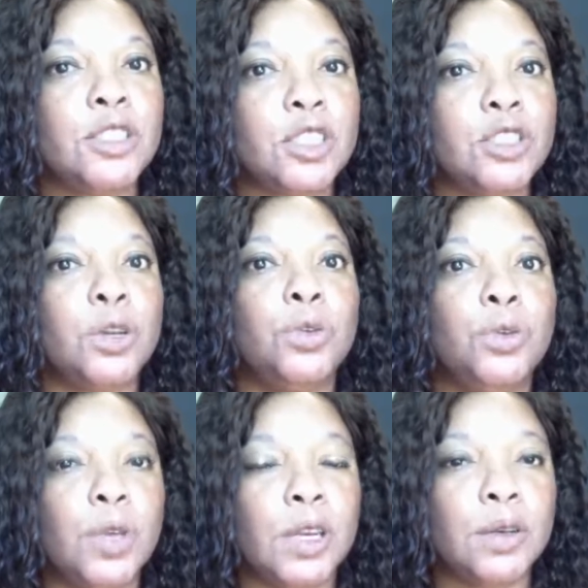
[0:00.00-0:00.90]
just so
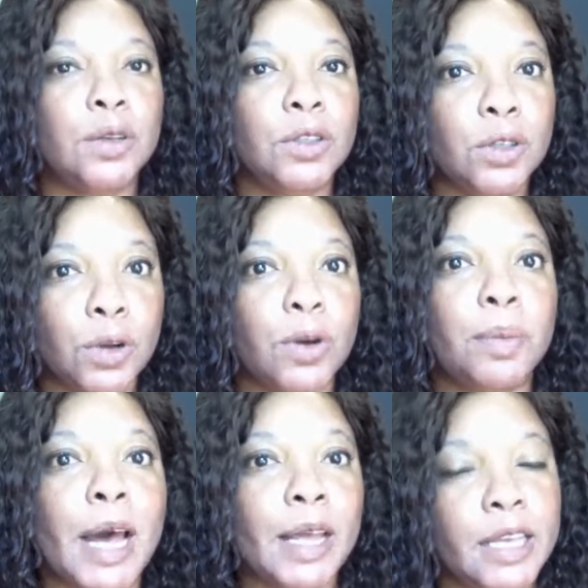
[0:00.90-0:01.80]
you can learn
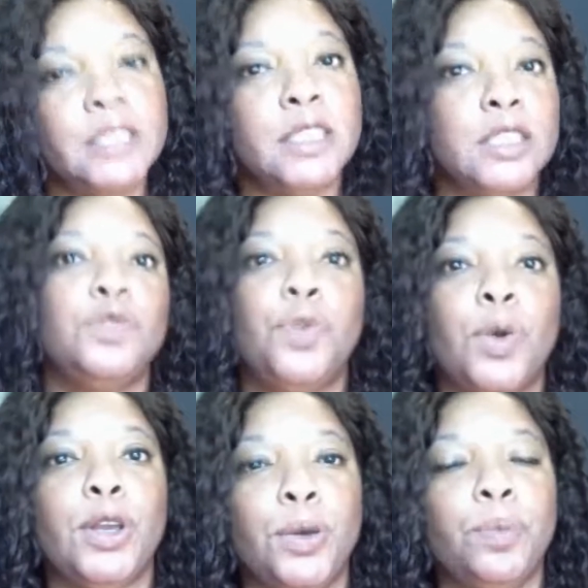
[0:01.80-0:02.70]
about, is this
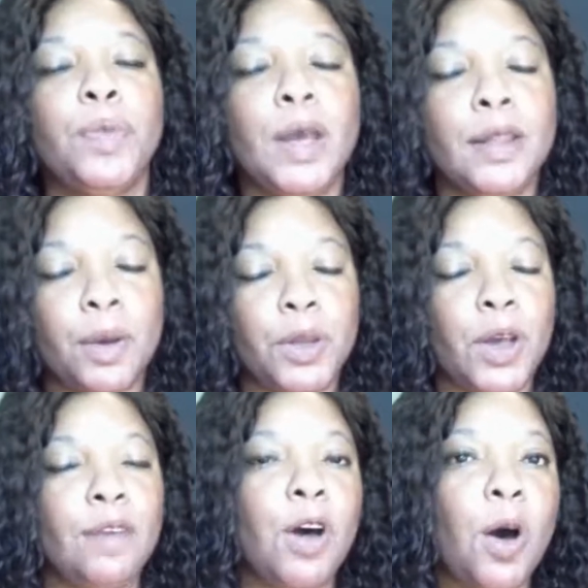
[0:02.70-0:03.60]
for you? That way you
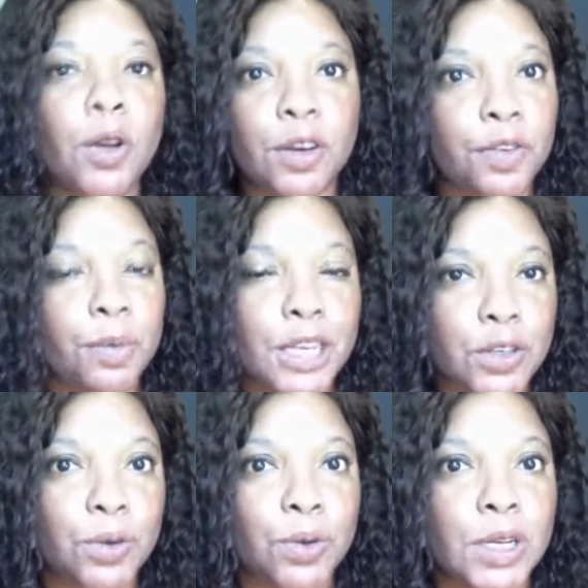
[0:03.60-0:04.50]
have all the
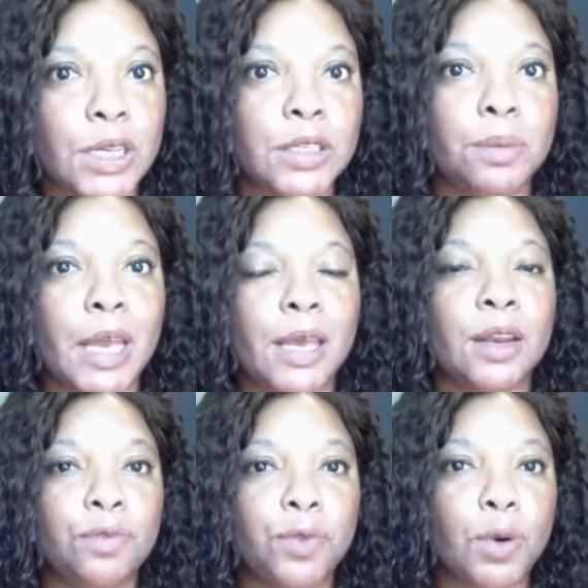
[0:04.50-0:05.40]
information you need to make
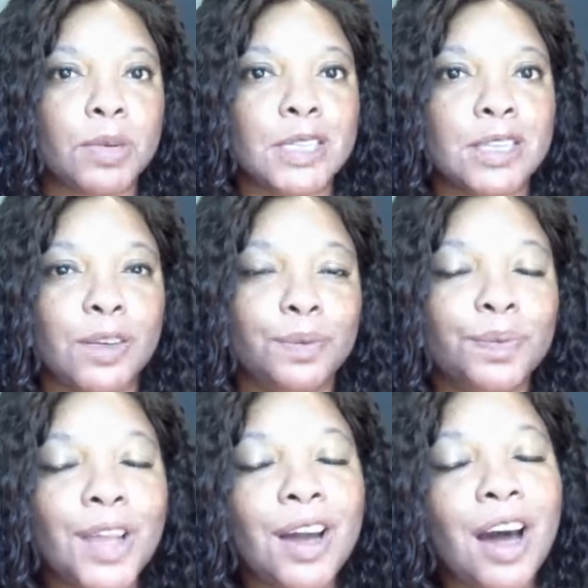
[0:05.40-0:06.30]
an informed decision.
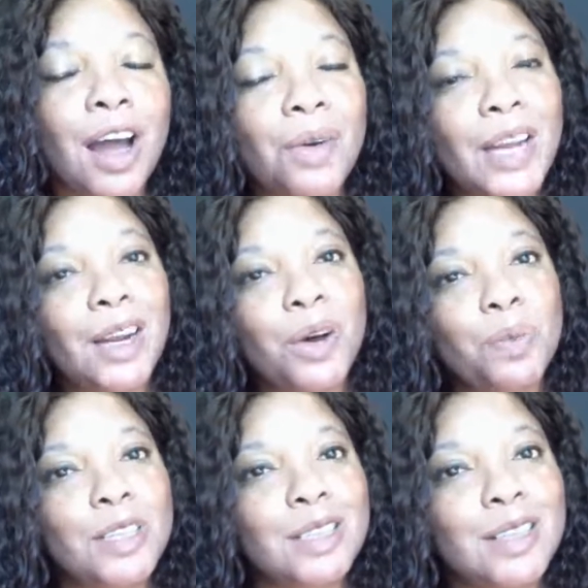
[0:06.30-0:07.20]
All right, I
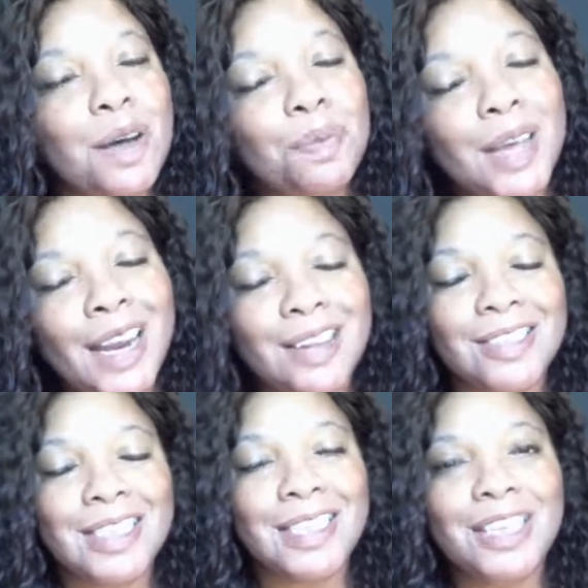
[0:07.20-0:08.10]
hope this has helped, and I'll
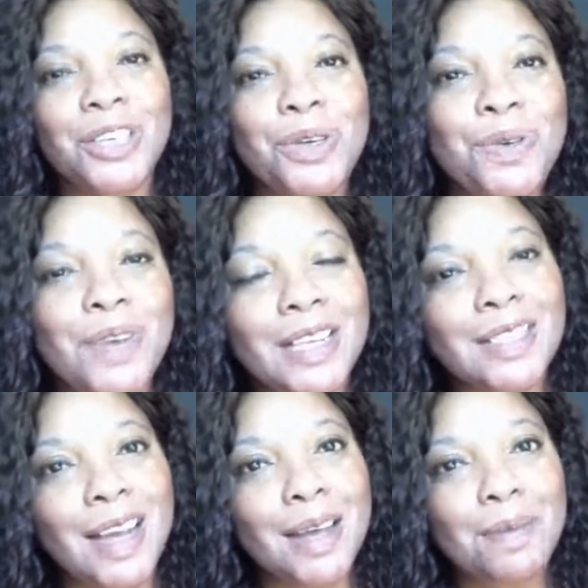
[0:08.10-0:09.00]
see you next
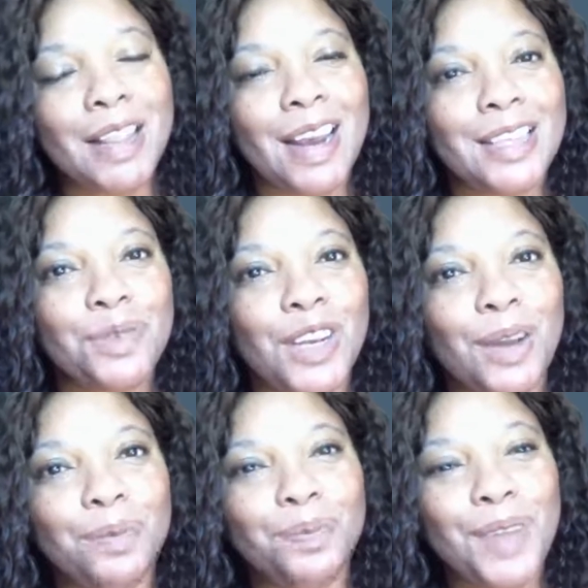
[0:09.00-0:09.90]
time in the next
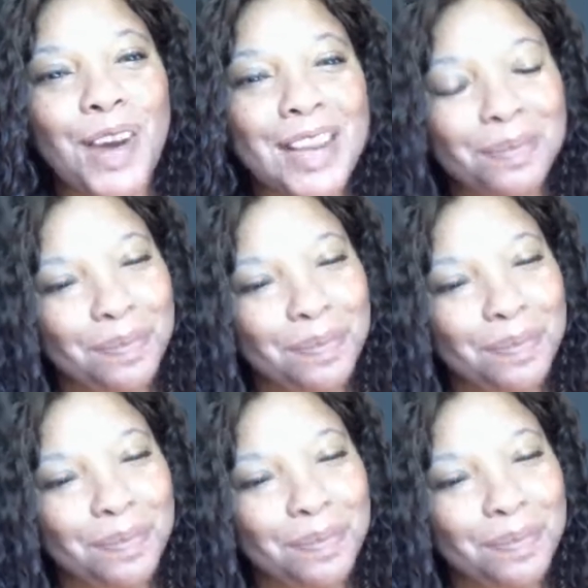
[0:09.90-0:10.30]
video. All right.